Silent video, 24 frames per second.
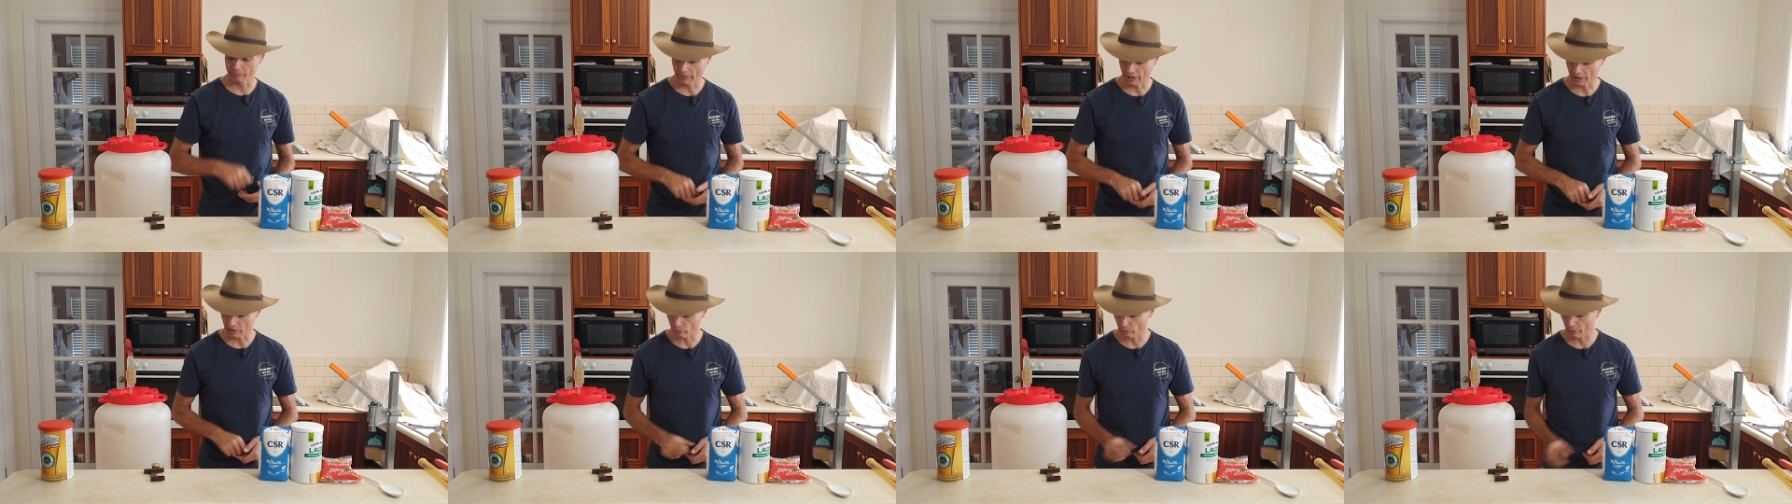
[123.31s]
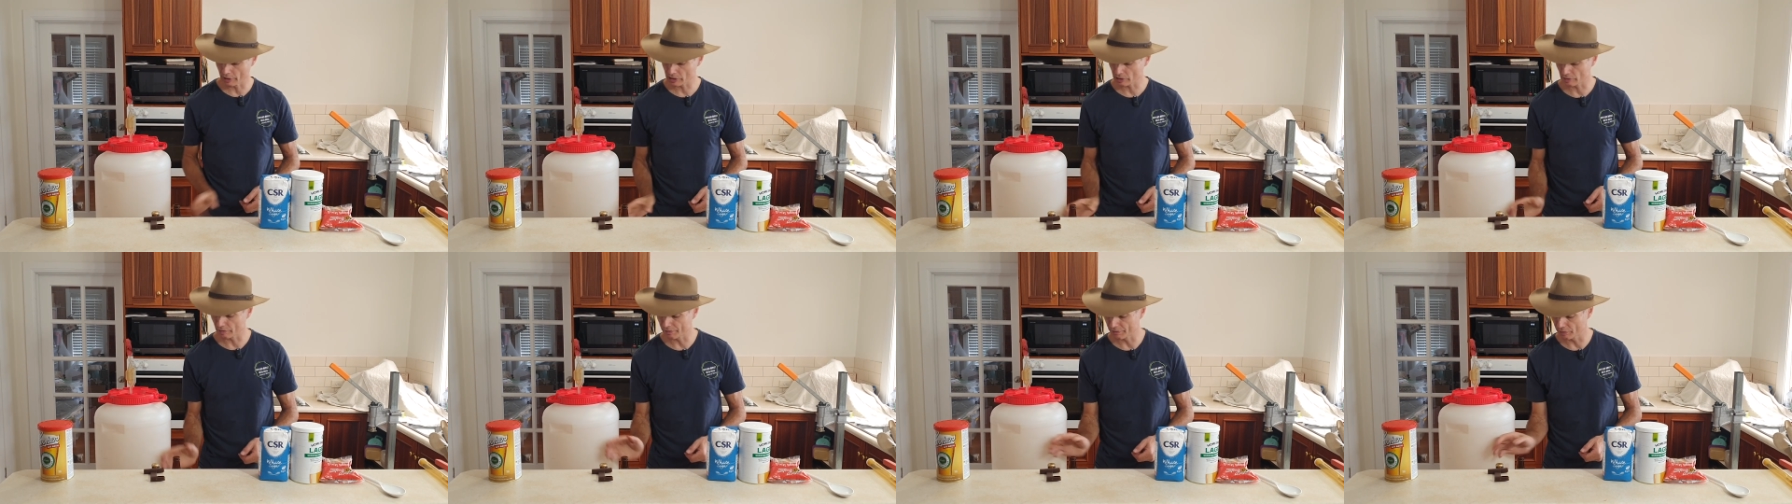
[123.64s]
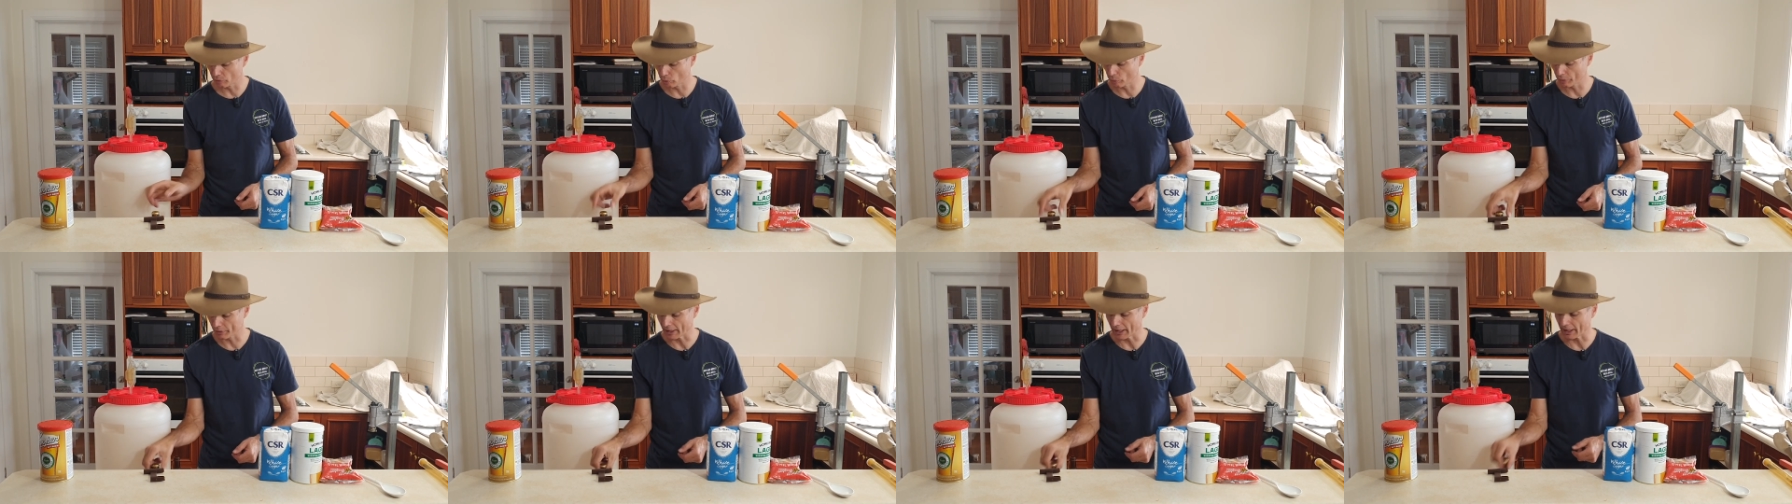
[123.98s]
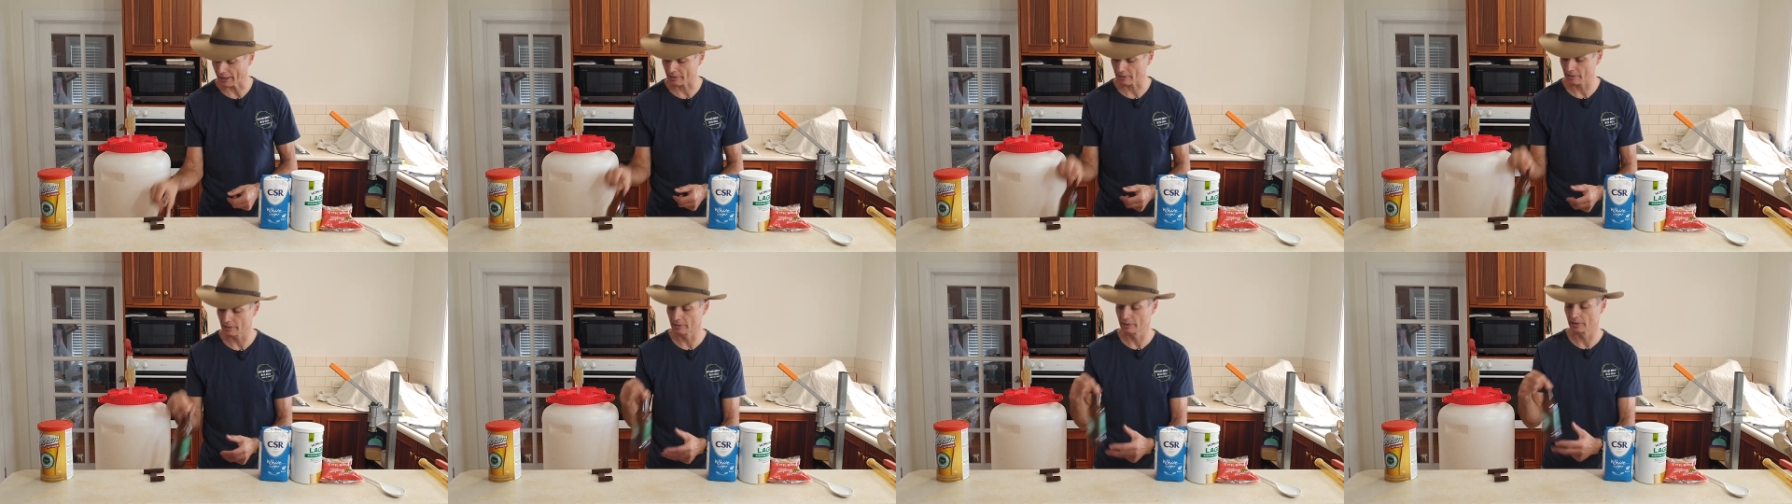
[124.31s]
And the reason for
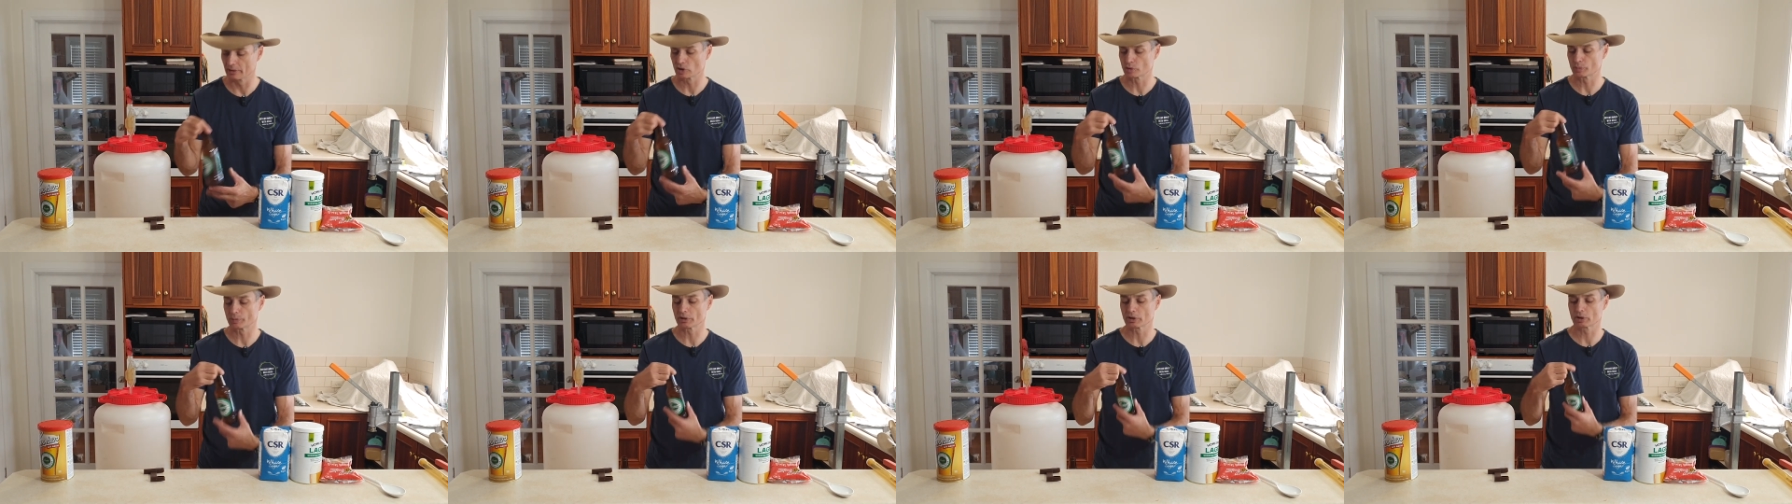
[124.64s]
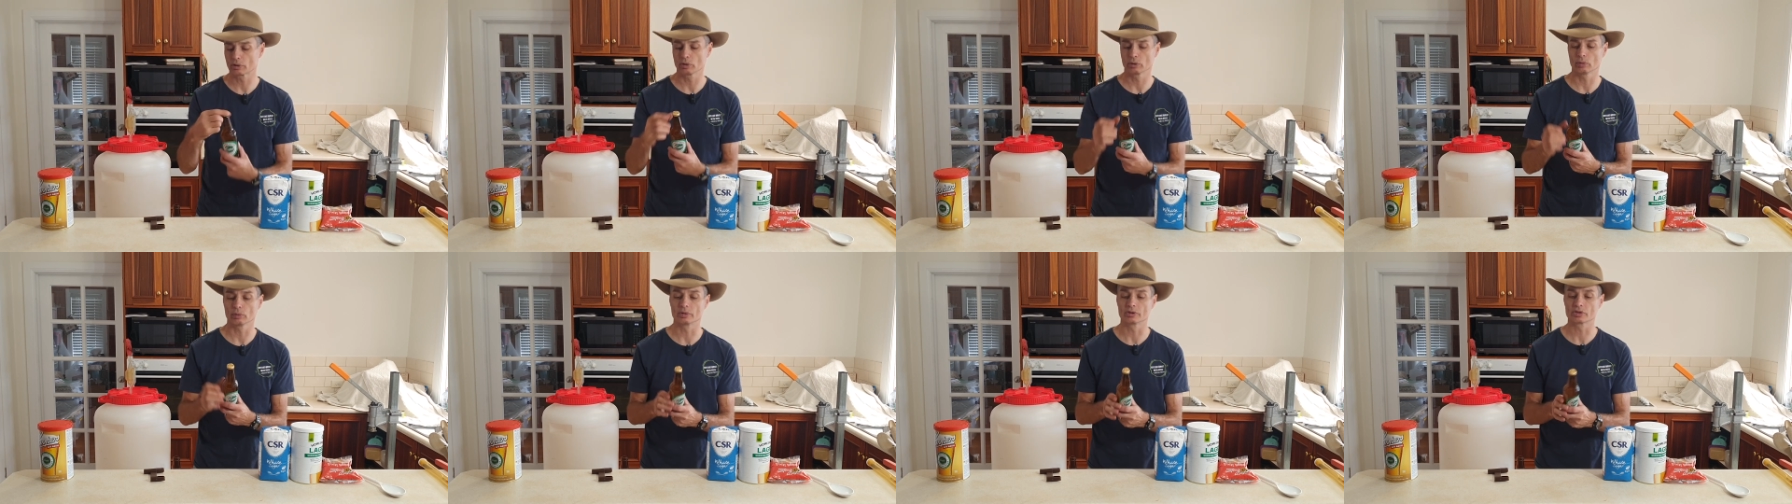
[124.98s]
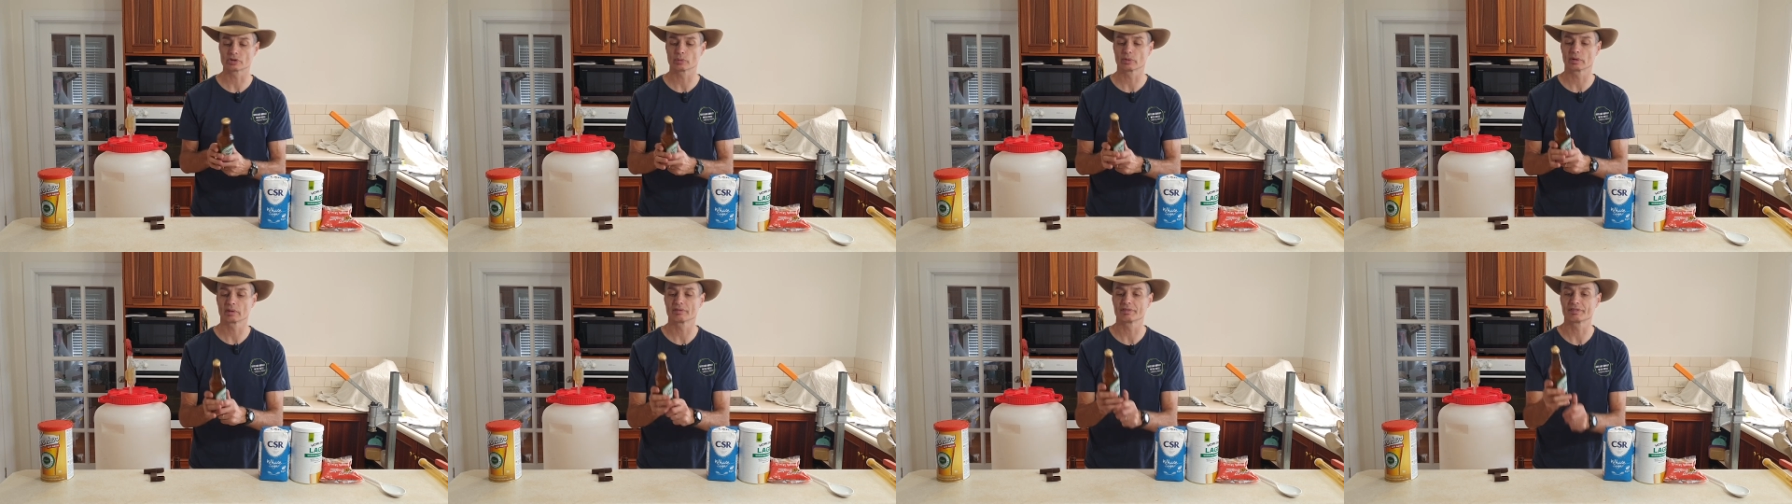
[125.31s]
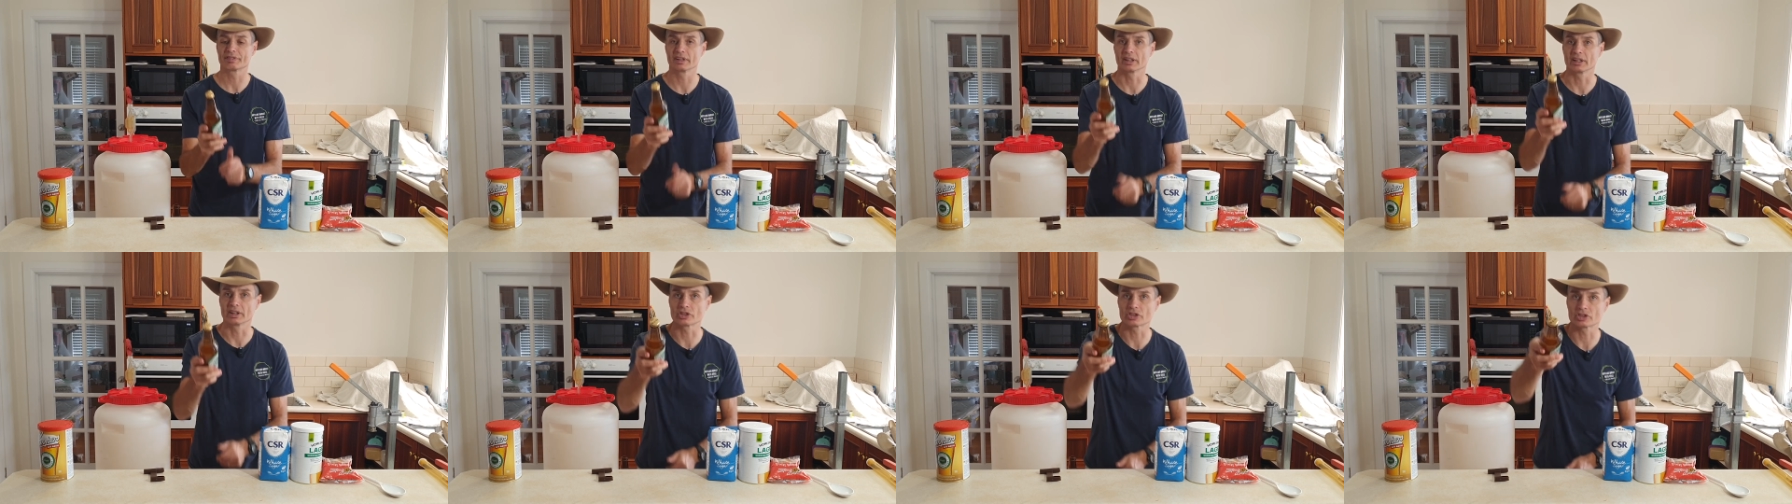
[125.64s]
that is because when I'm
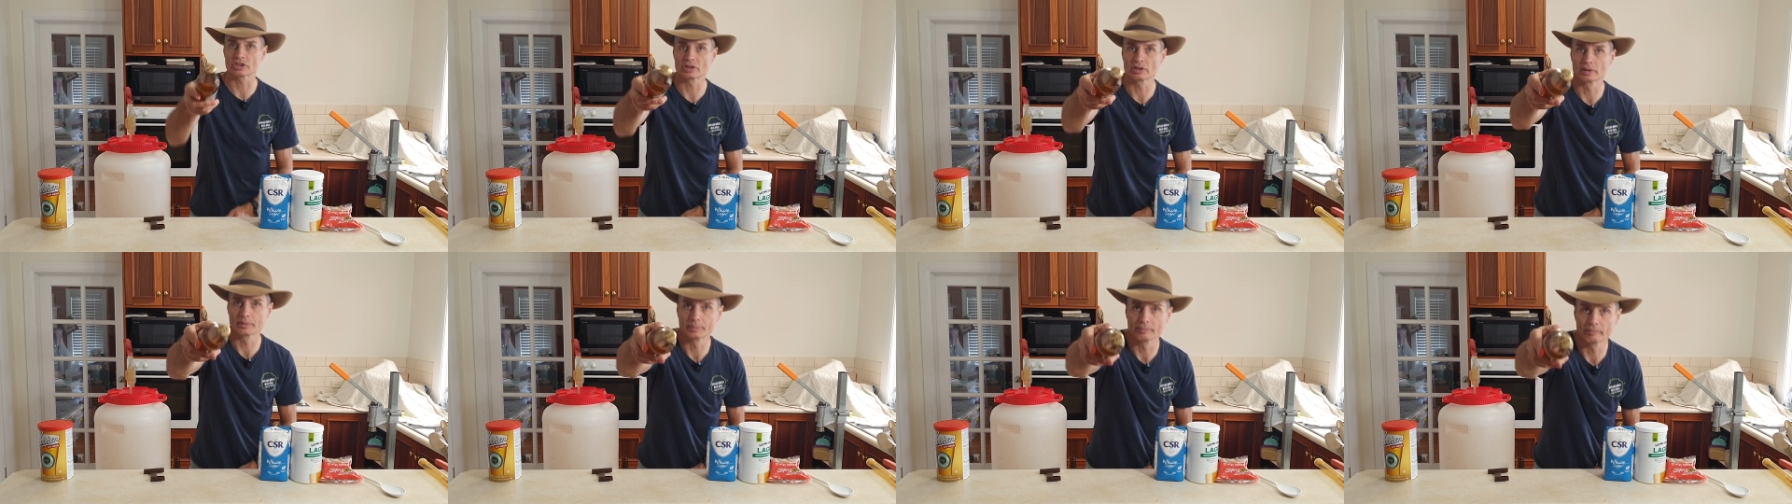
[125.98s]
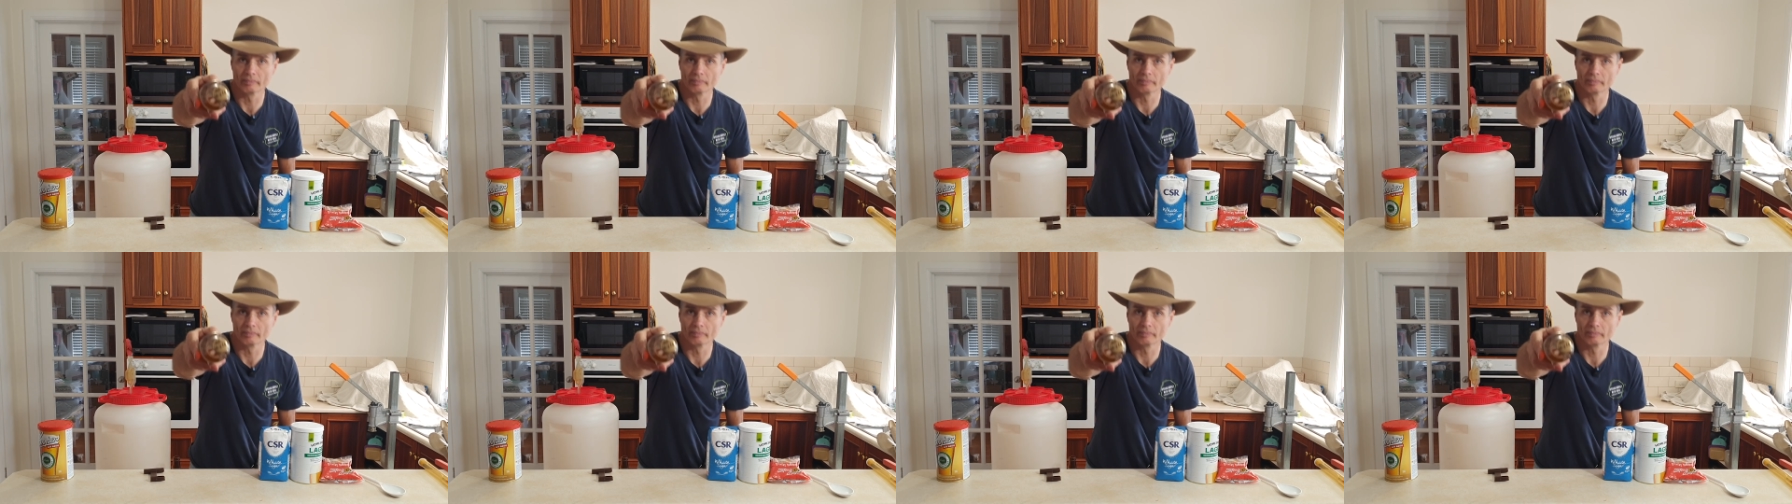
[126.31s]
finished,